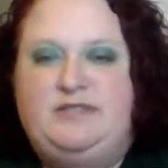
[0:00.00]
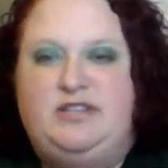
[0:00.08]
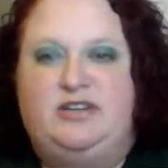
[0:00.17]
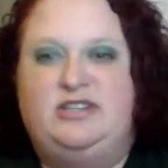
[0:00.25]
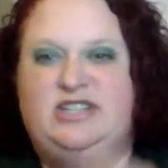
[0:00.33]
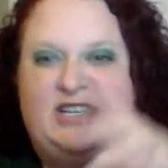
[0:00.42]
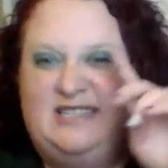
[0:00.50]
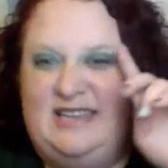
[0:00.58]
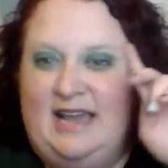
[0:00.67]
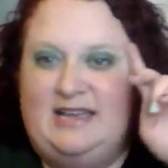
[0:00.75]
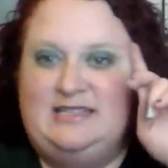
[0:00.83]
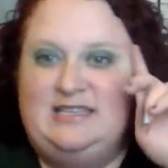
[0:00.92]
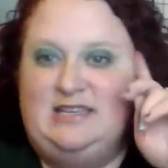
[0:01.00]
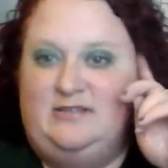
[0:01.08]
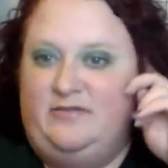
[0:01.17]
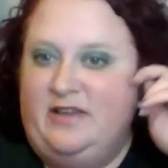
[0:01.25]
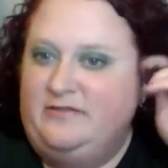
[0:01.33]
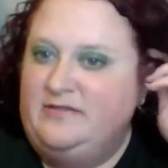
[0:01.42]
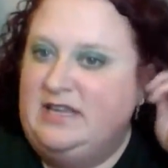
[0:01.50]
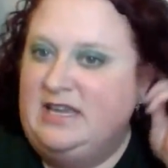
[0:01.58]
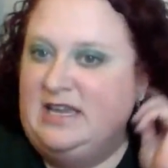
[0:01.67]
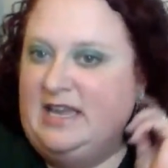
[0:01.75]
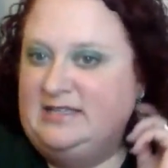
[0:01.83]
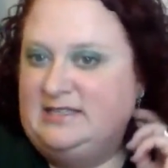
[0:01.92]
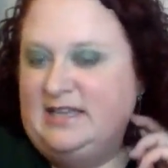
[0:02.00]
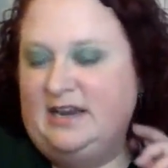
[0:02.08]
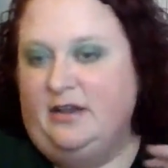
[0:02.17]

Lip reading: They're just $19.50 instead